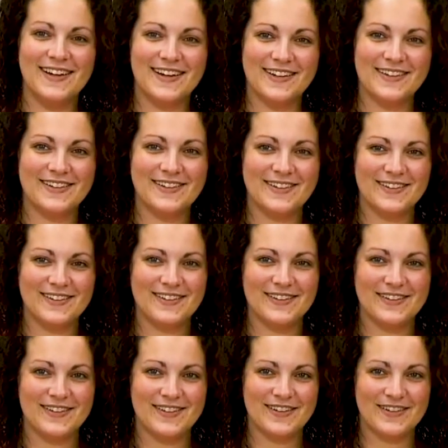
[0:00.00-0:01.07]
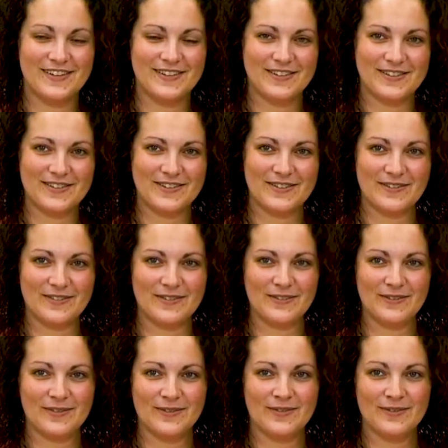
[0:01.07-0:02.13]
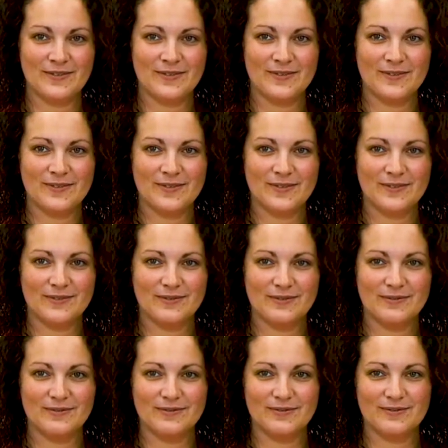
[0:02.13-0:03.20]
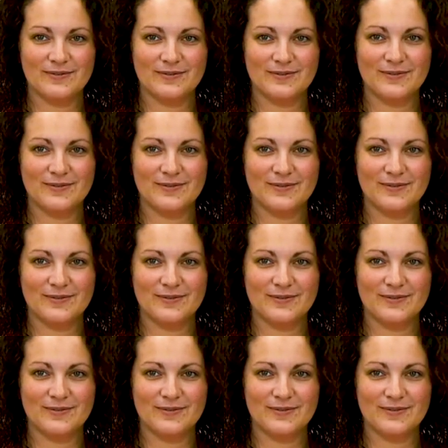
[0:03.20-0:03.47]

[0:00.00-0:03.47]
The person shown says nothing.